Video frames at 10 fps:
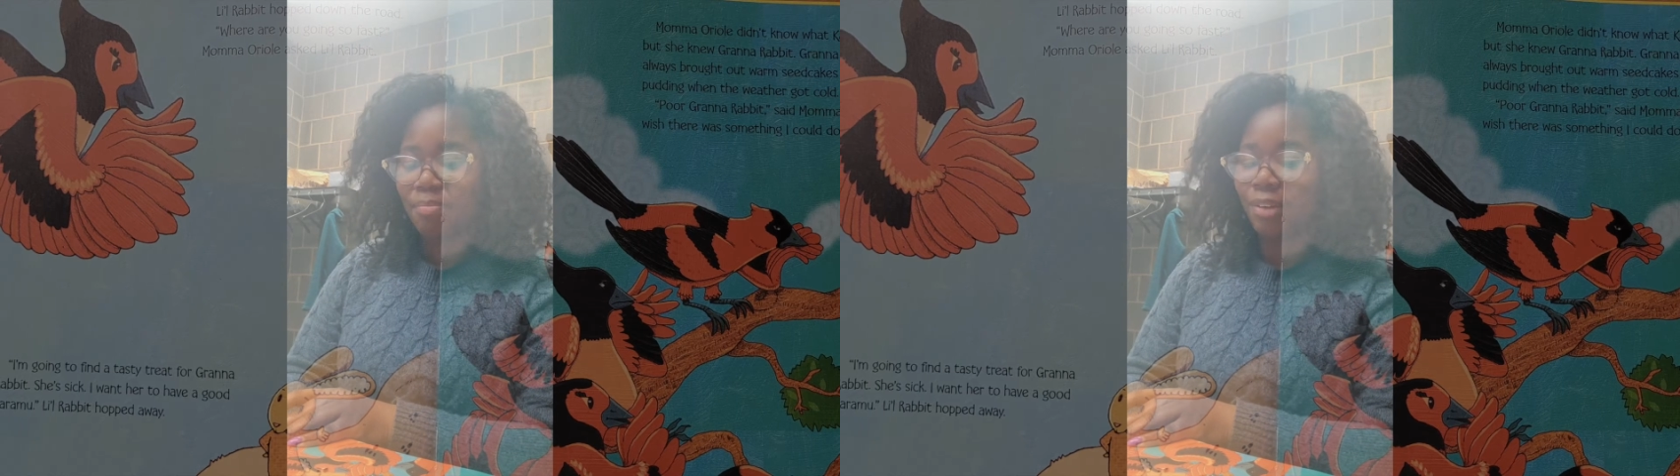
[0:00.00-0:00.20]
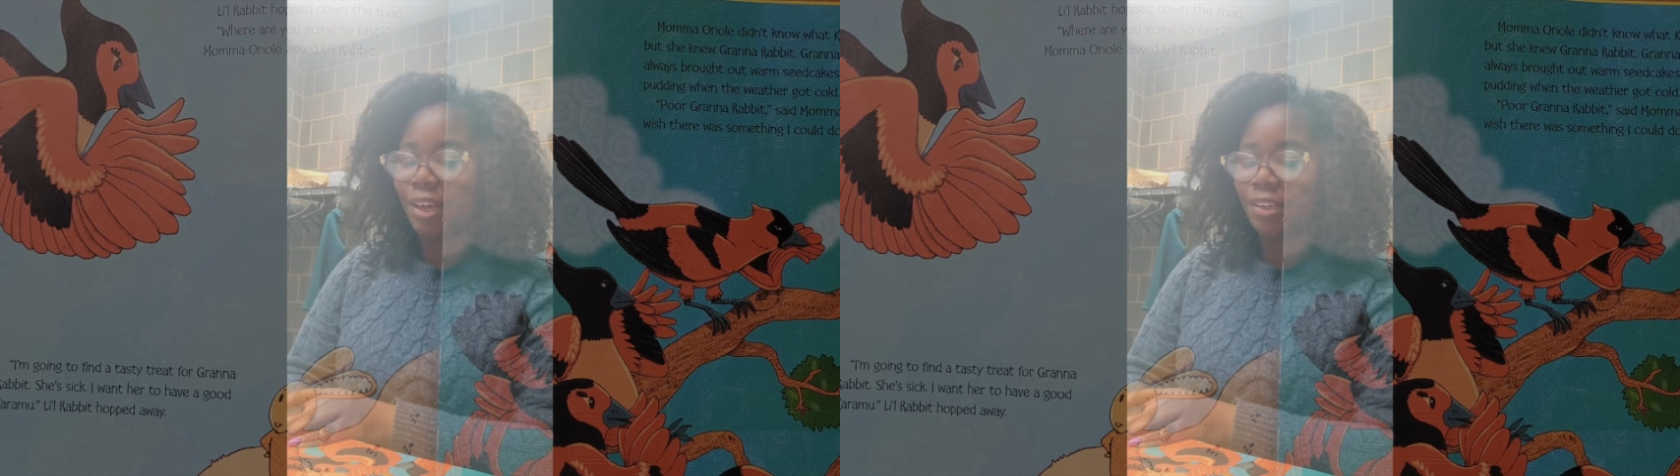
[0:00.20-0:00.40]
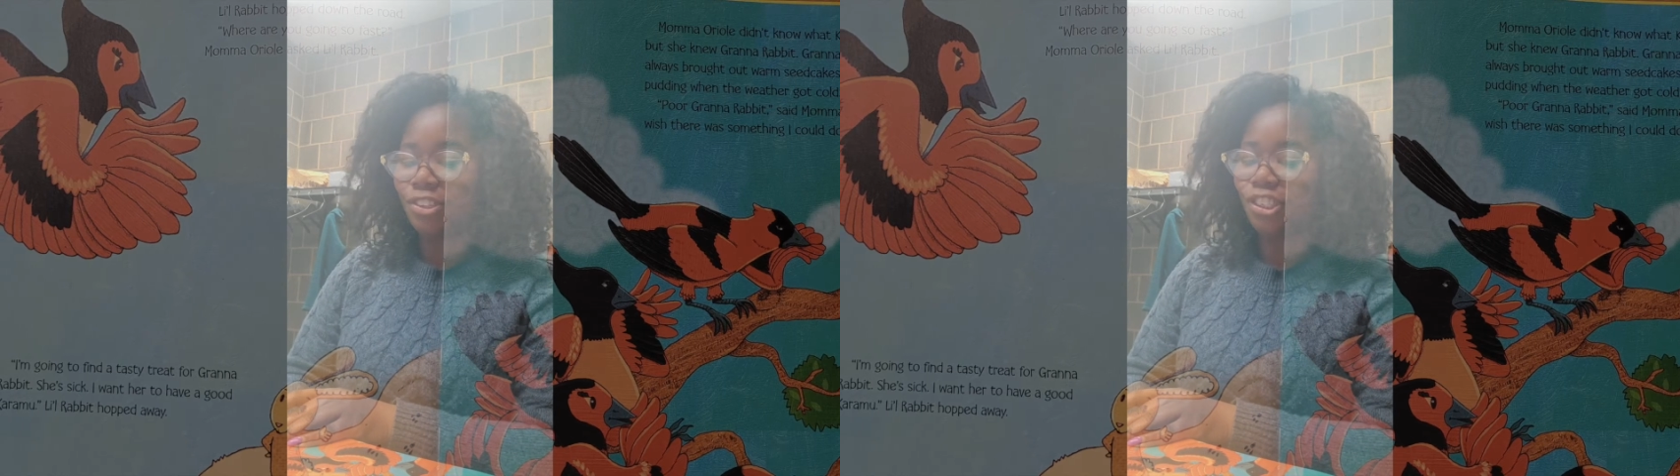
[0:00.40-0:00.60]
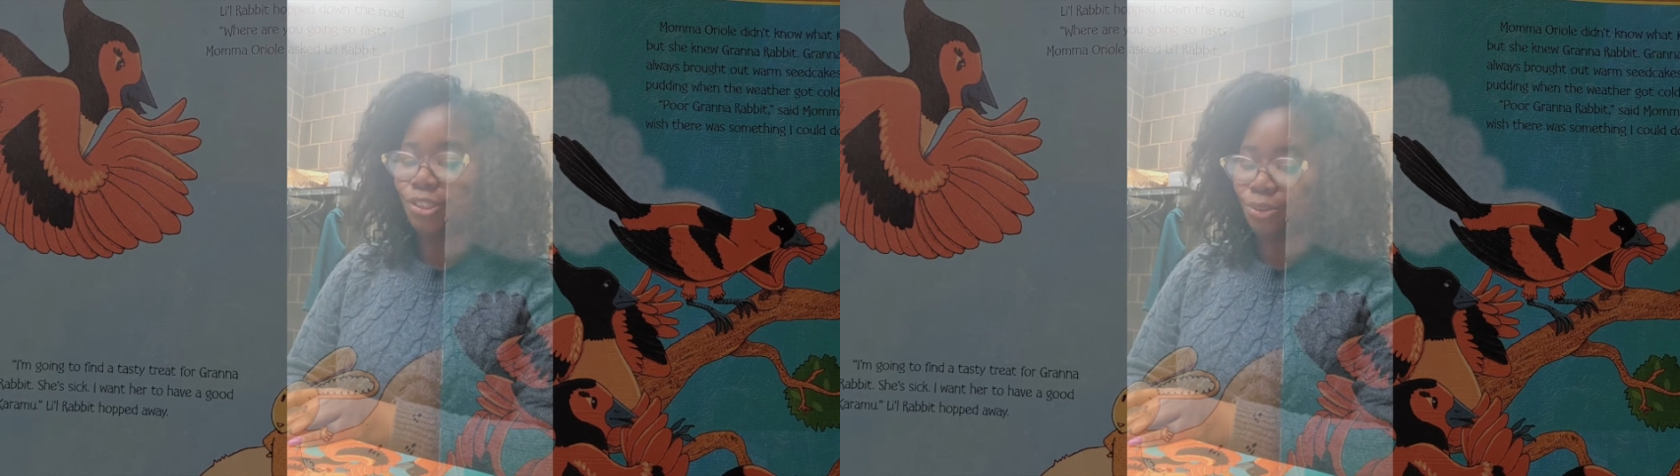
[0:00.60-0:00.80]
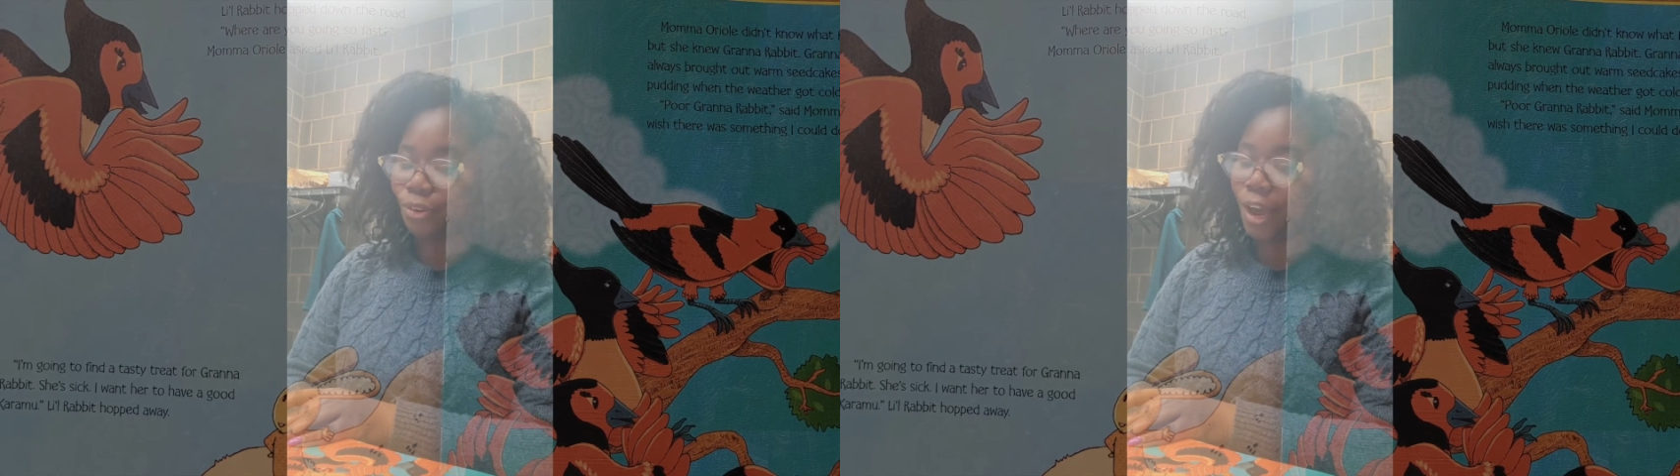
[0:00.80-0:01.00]
but she
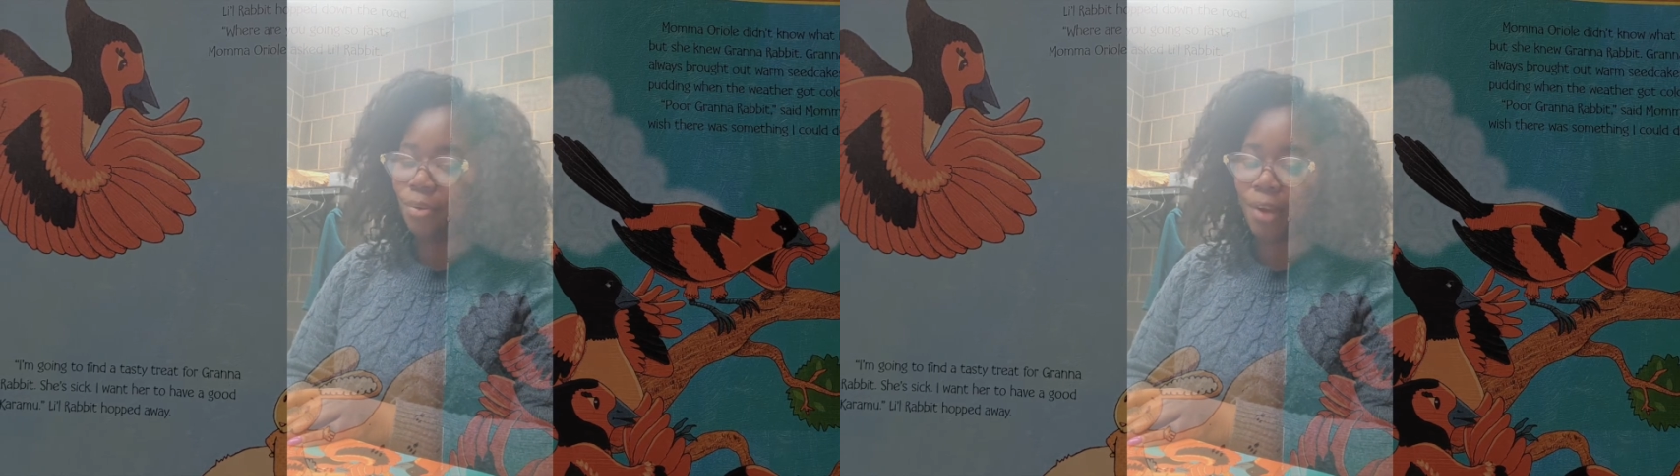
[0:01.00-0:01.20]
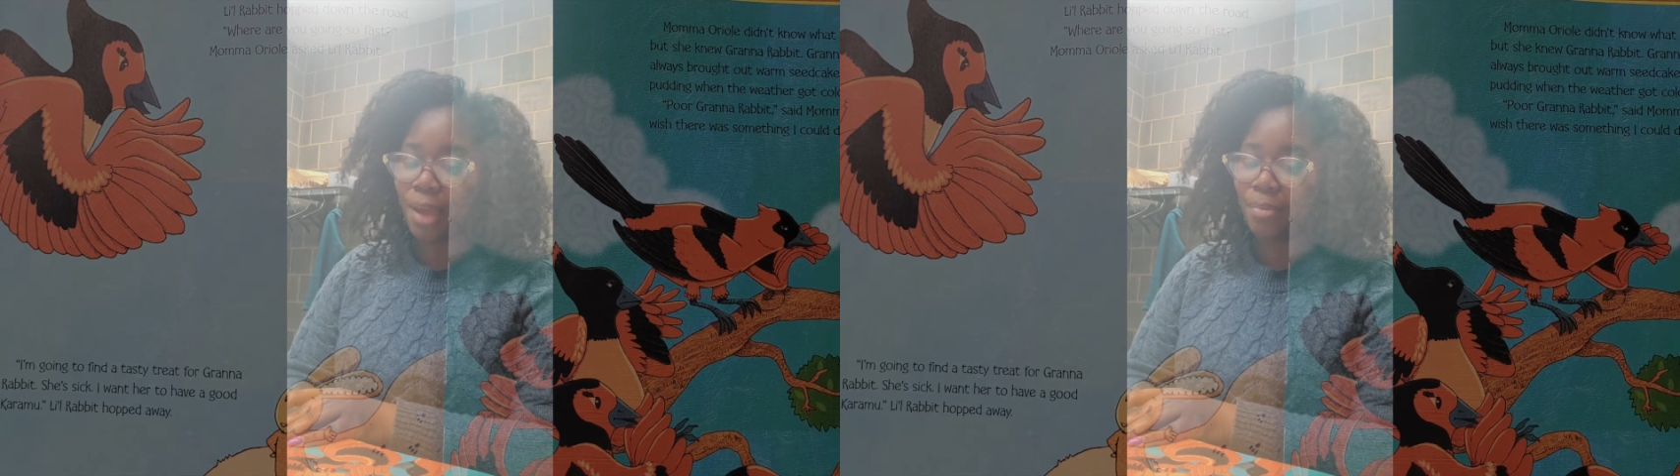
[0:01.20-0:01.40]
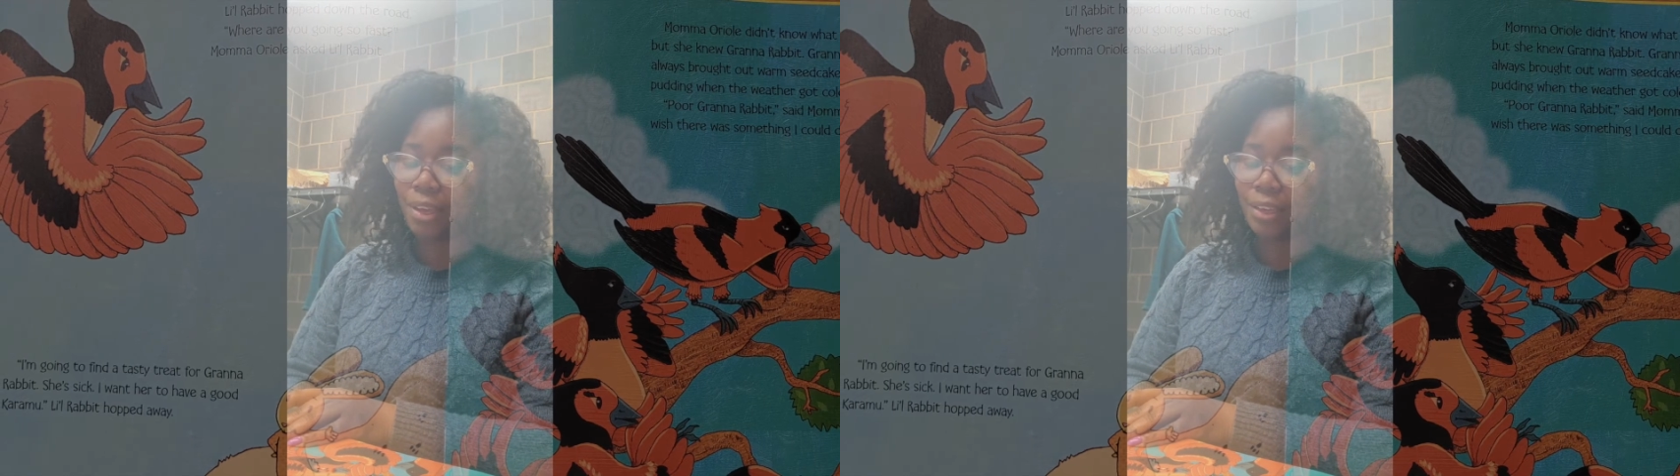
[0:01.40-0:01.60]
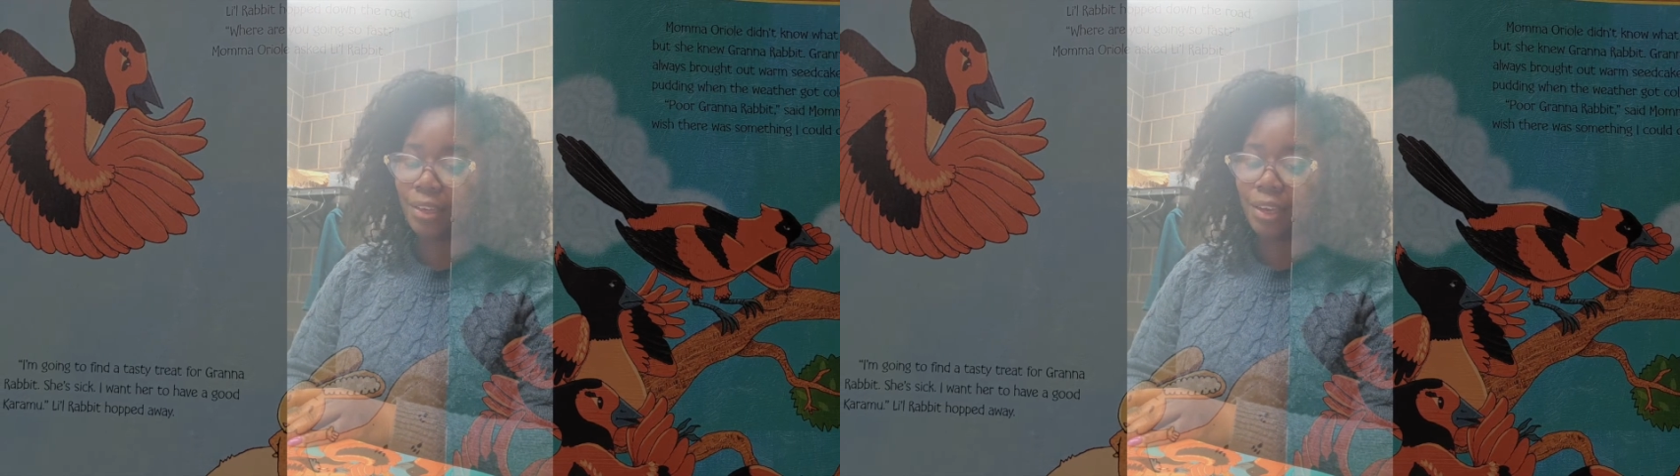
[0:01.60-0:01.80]
knew Grandma Rabbit.